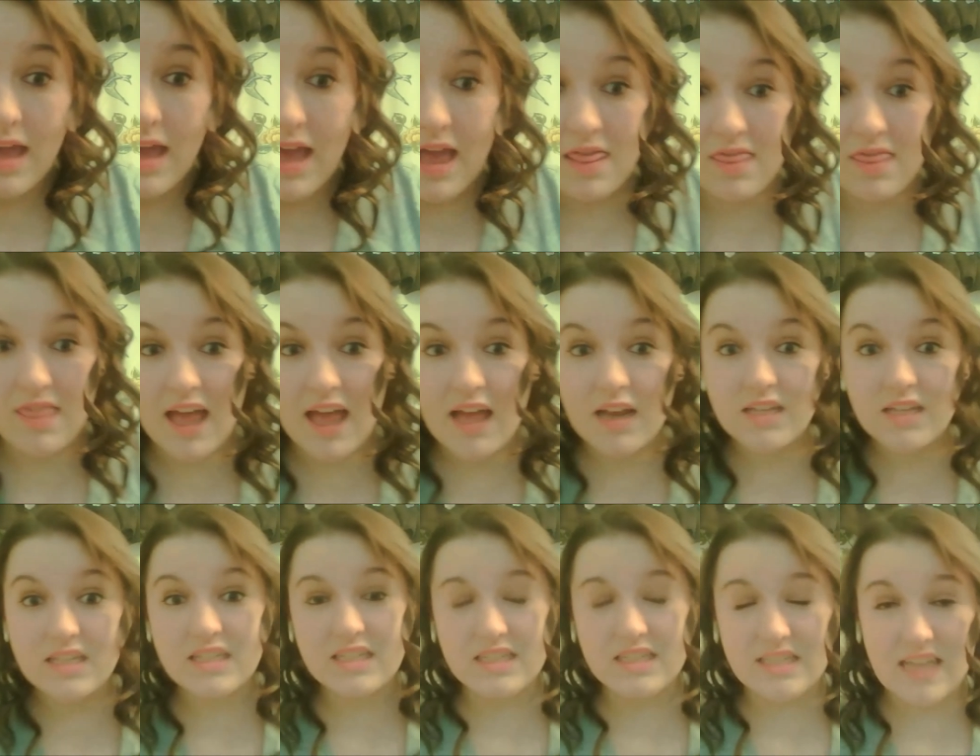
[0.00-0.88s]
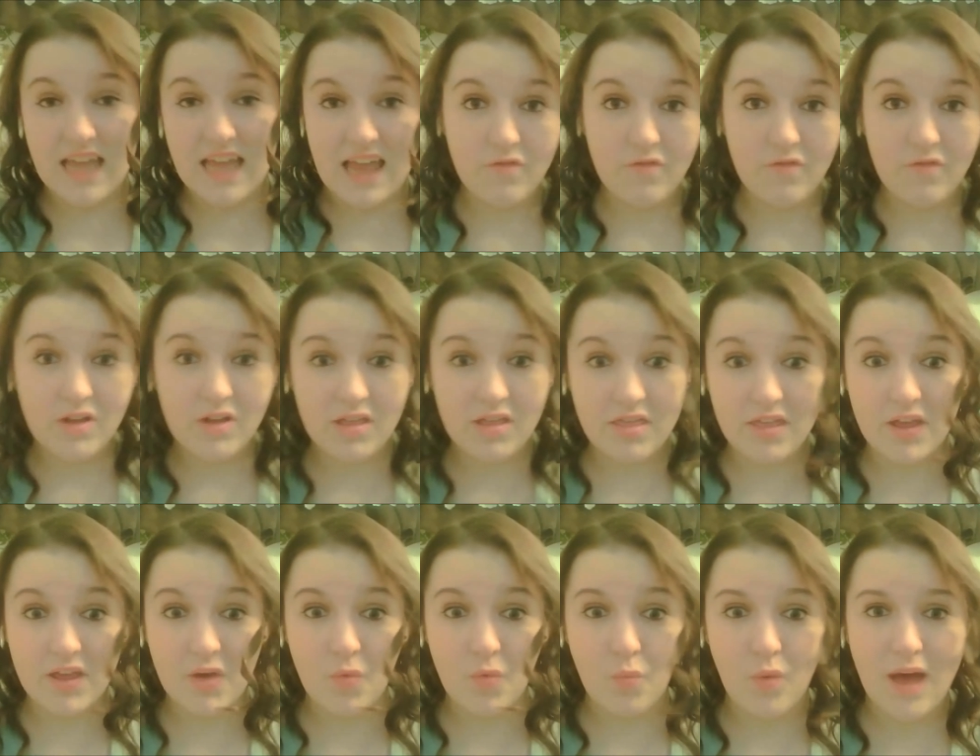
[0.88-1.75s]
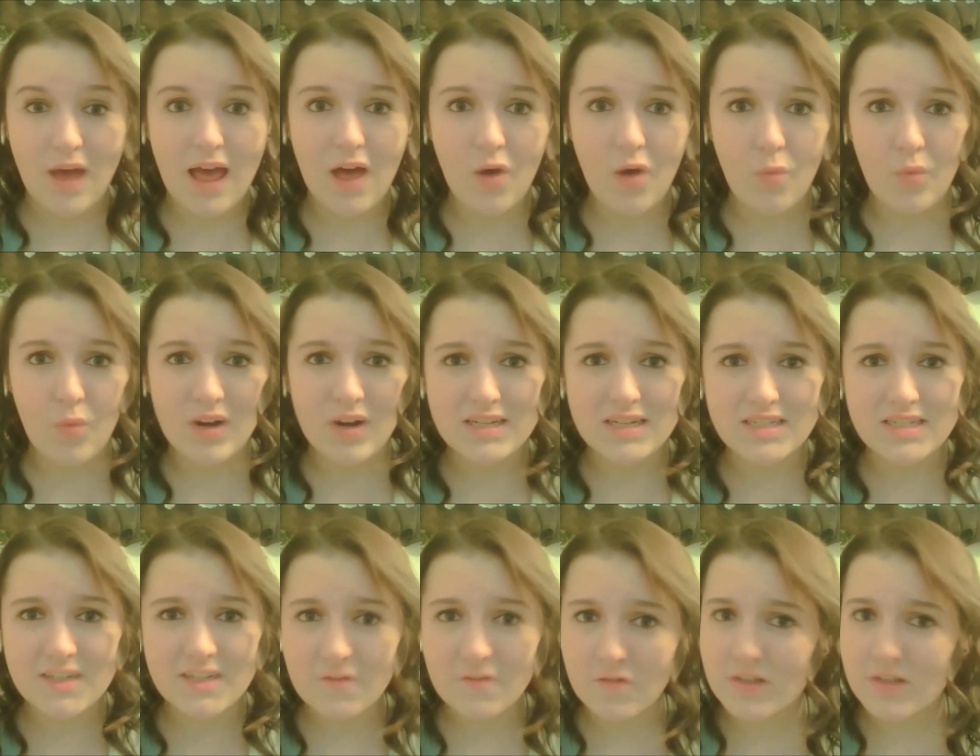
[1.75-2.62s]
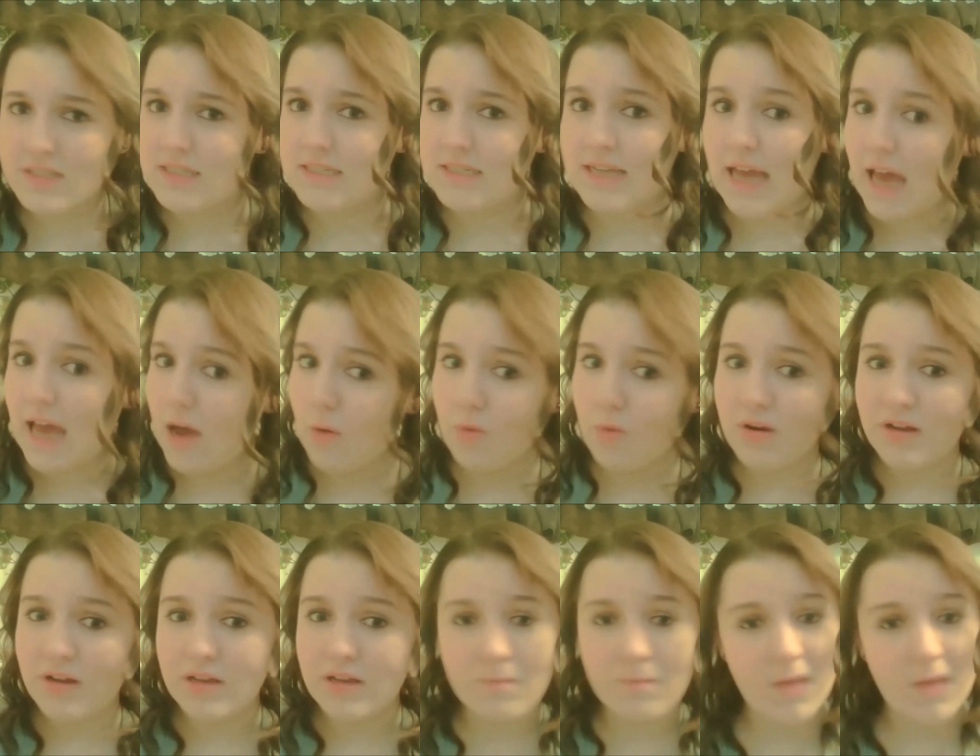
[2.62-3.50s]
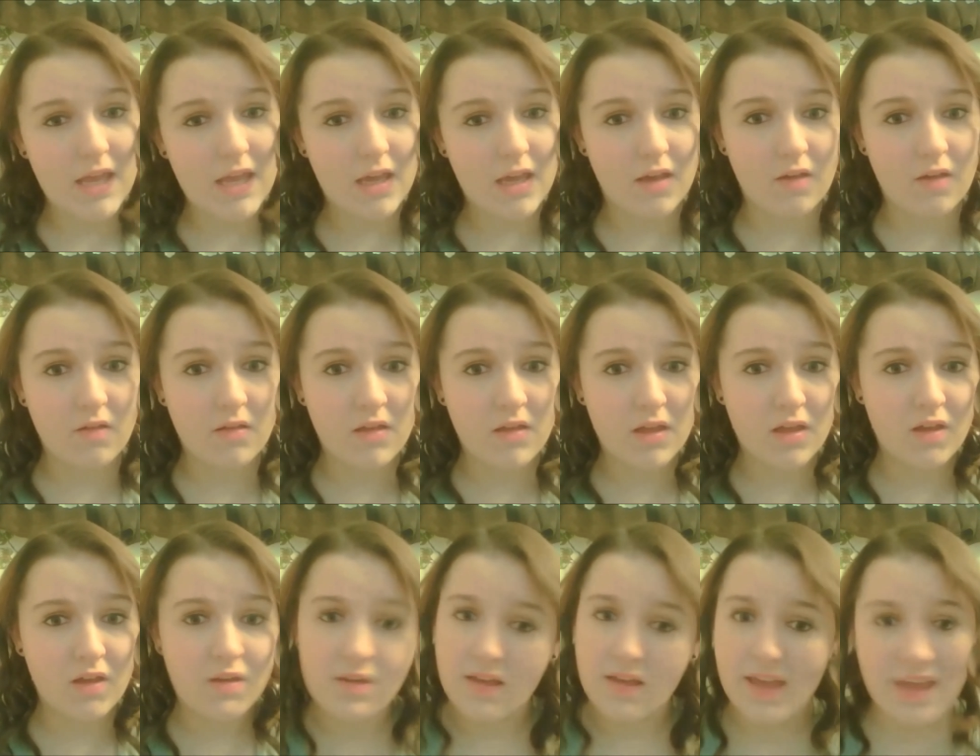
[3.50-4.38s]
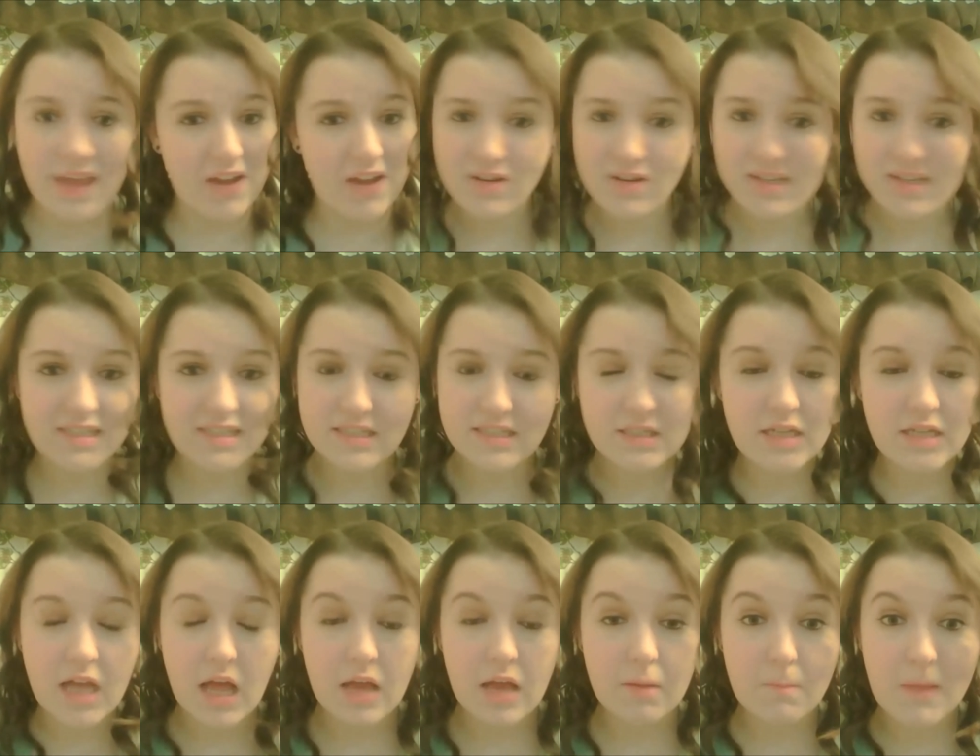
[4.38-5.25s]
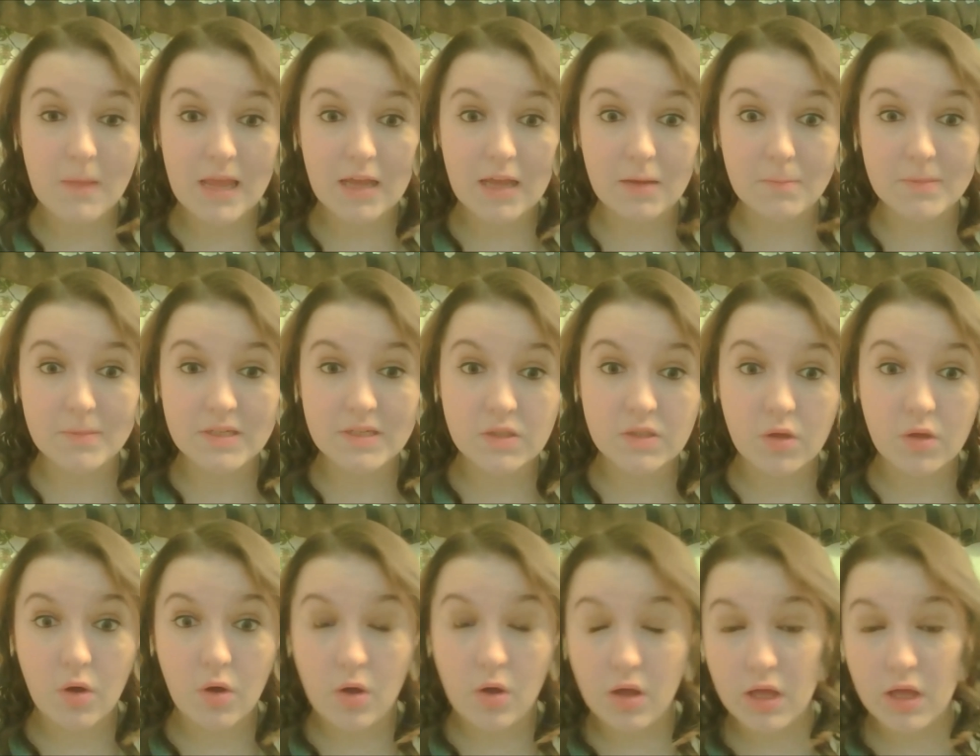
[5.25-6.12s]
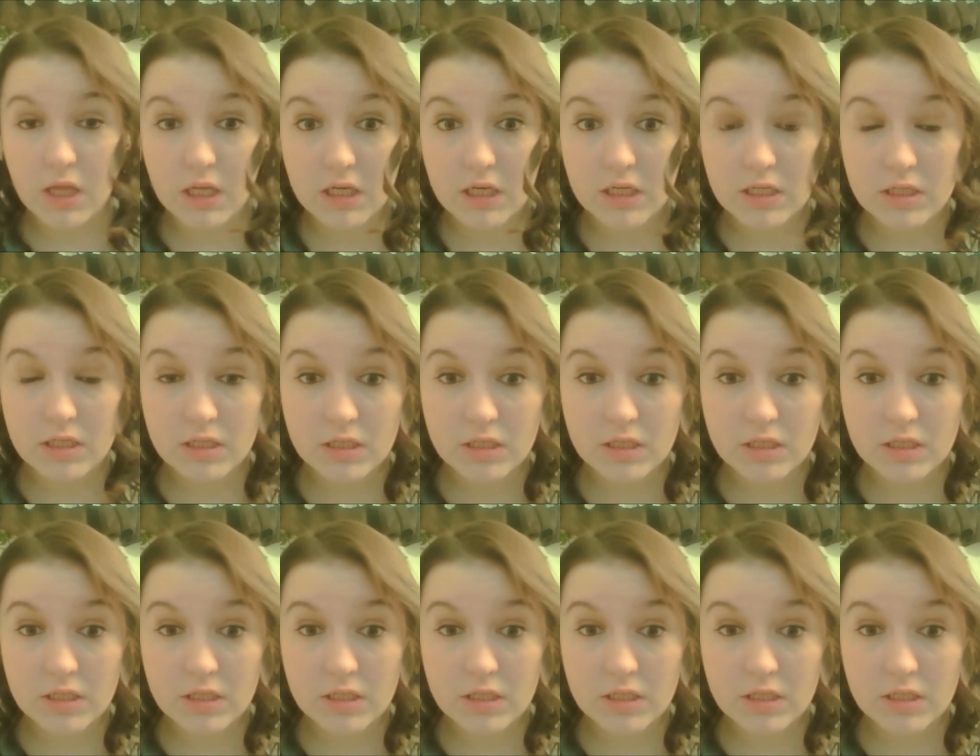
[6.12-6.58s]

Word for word: And that is everything. Wow, what a difference an hour can make. Hair is done, makeup is on.